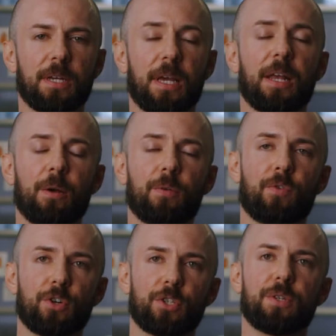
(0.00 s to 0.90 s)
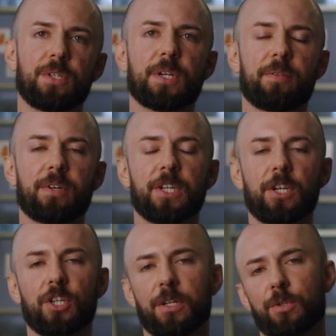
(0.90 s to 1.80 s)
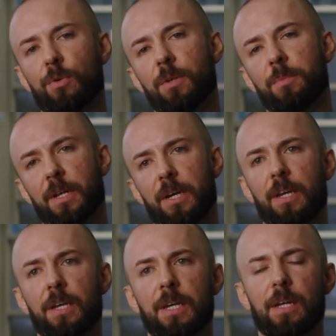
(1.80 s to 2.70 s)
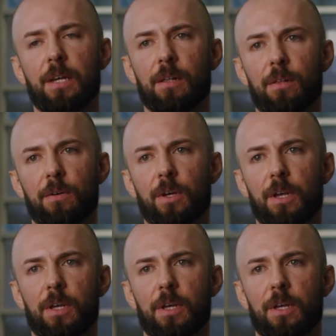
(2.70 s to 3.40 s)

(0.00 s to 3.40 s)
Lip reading: and of course during this conversation I told him that, hey, look,